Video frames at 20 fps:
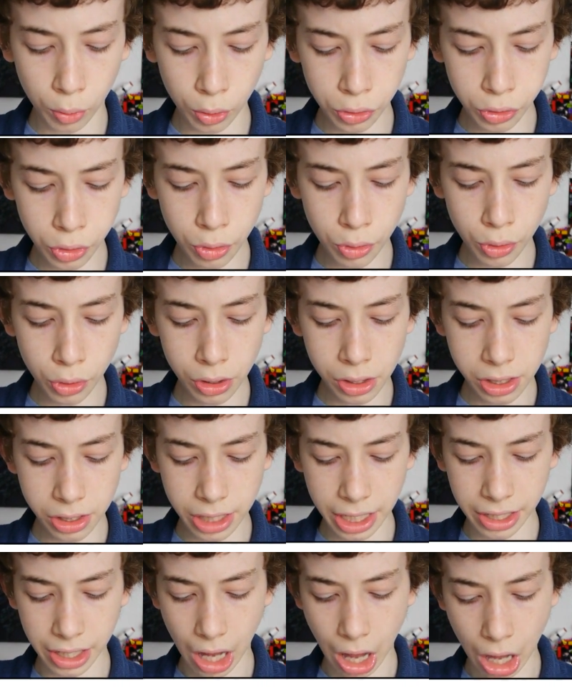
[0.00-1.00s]
would you
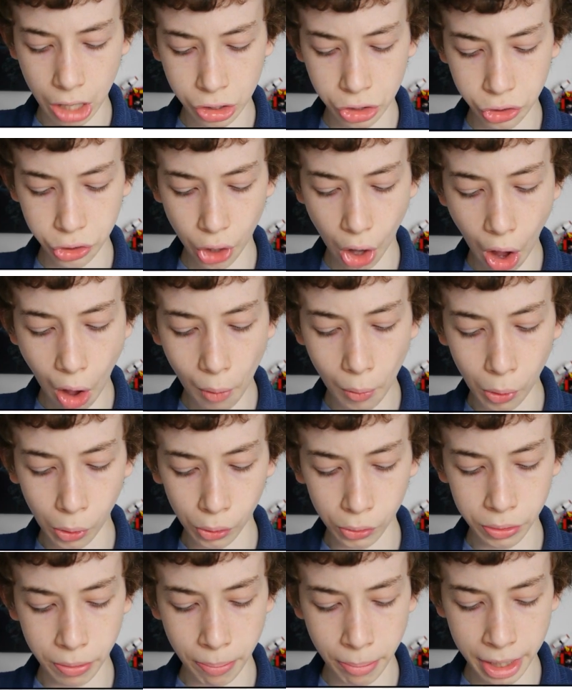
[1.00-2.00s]
consider a Star
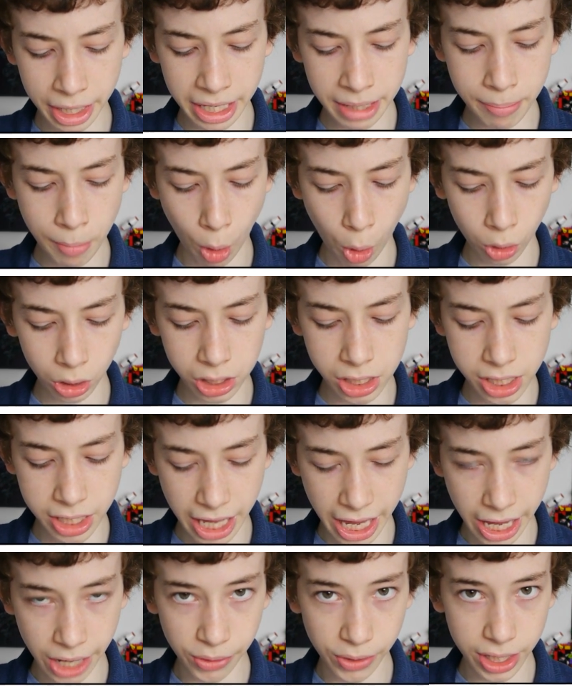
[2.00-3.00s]
Wars mini MOC
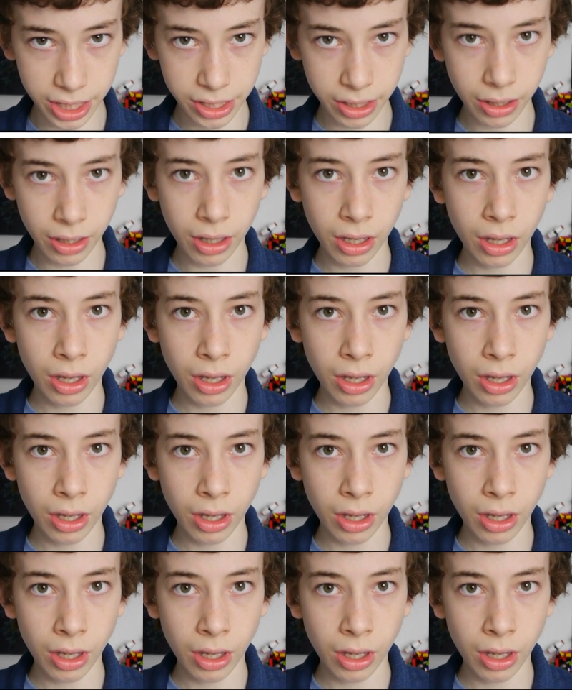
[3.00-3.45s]
series?